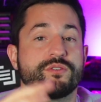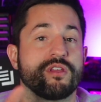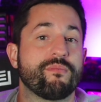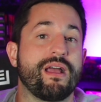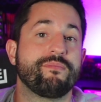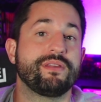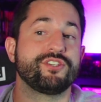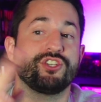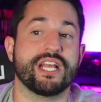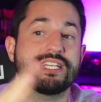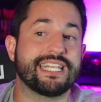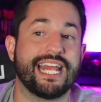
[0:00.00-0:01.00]
So there might be
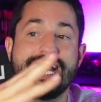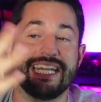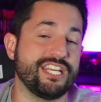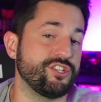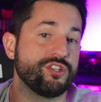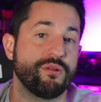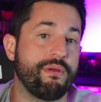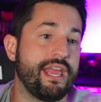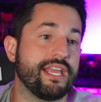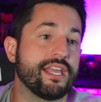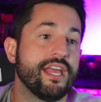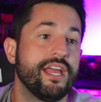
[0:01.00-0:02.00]
checks that I need you to
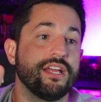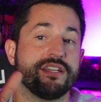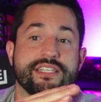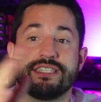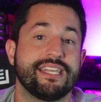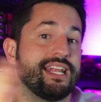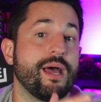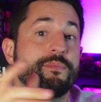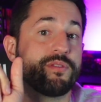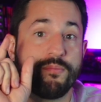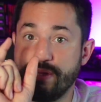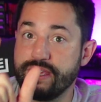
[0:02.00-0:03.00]
make to set
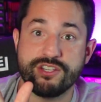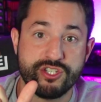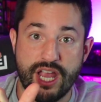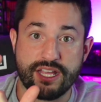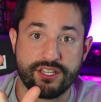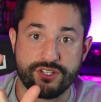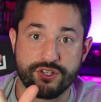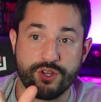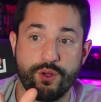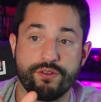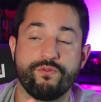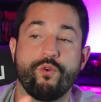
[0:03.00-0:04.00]
up the big check that you're
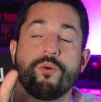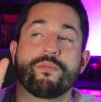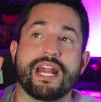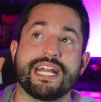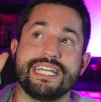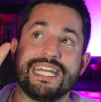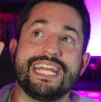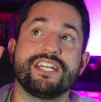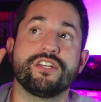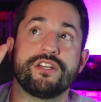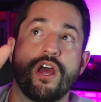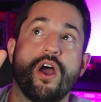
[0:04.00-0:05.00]
going for, but I
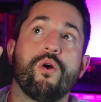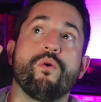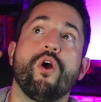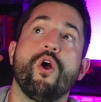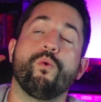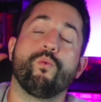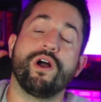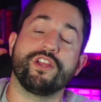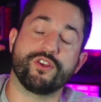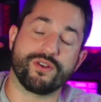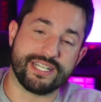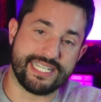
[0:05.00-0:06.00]
need to know
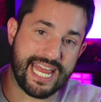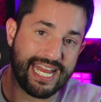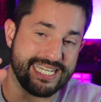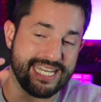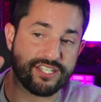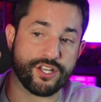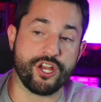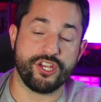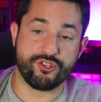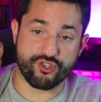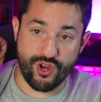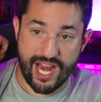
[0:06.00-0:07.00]
what your intent is. Are
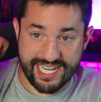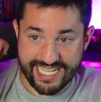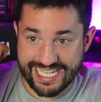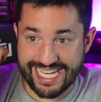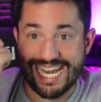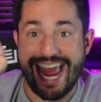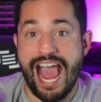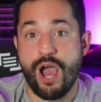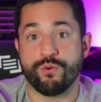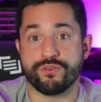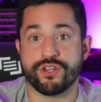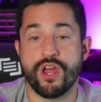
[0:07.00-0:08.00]
you trying to get
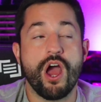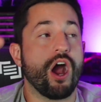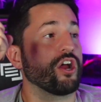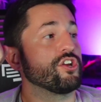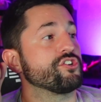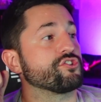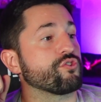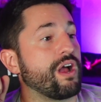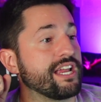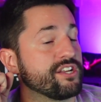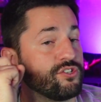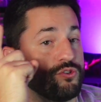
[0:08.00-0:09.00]
out? Are you
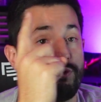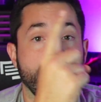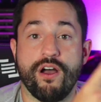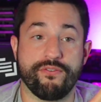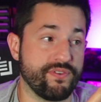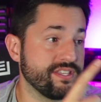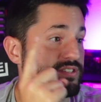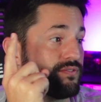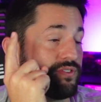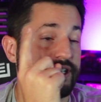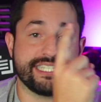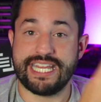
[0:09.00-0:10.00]
trying to
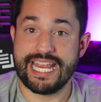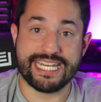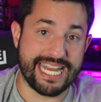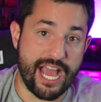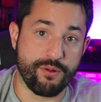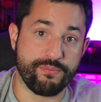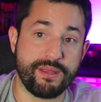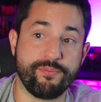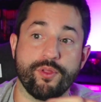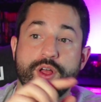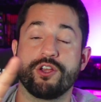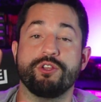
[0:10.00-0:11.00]
offensively take down
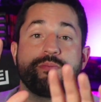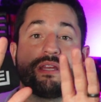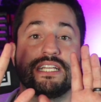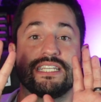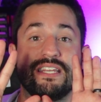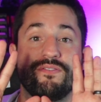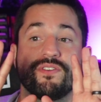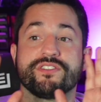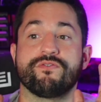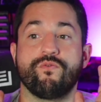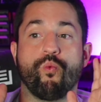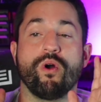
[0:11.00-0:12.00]
people? Are you being
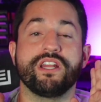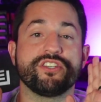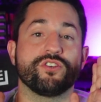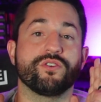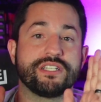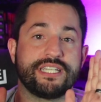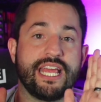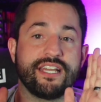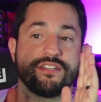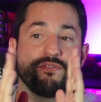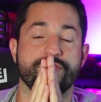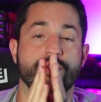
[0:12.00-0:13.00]
defensive? What is your
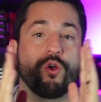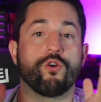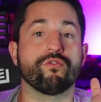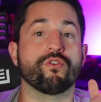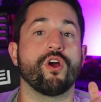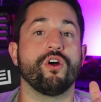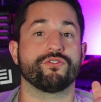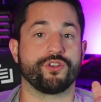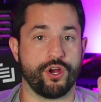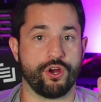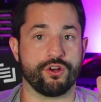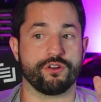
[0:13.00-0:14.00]
intent of your overall
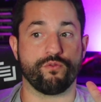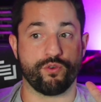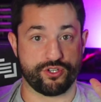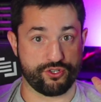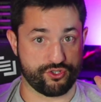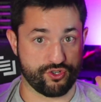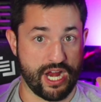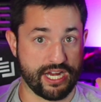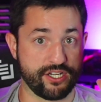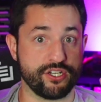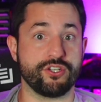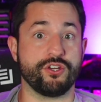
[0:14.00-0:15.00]
turn of what you're
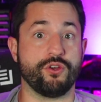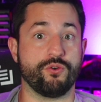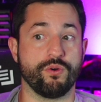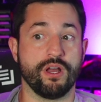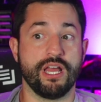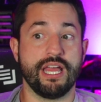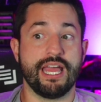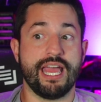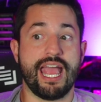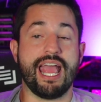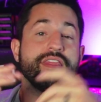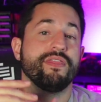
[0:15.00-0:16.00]
trying to do?
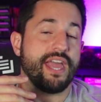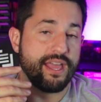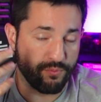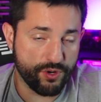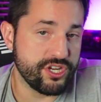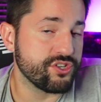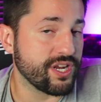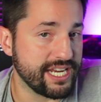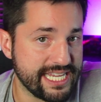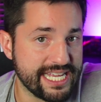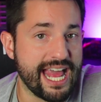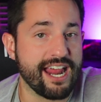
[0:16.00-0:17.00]
And then what are you trying
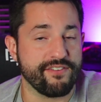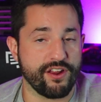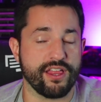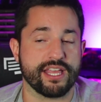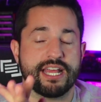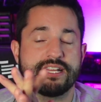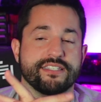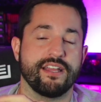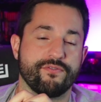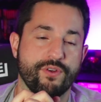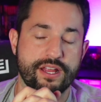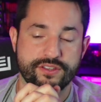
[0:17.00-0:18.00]
to get out of it? All that kind of
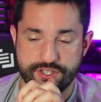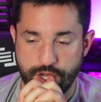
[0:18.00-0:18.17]
stuff, right?